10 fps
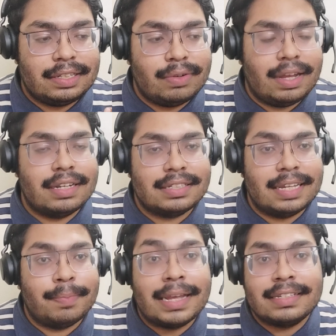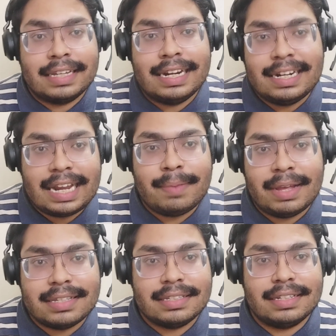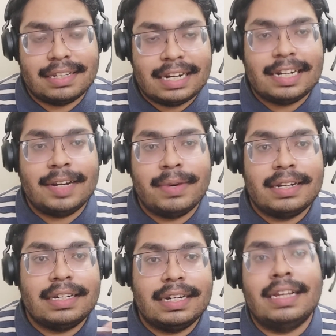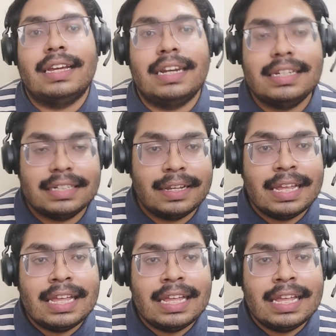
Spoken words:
you can say my screen time has a little bit increased,